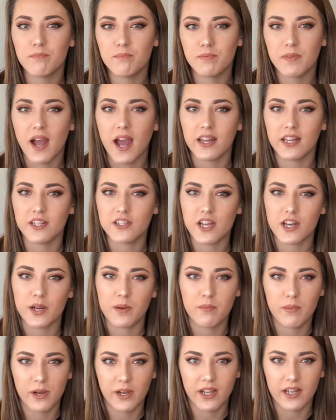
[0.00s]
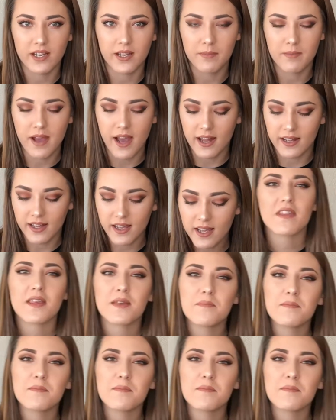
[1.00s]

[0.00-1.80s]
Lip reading: Kylie Jenner Burgundy palette.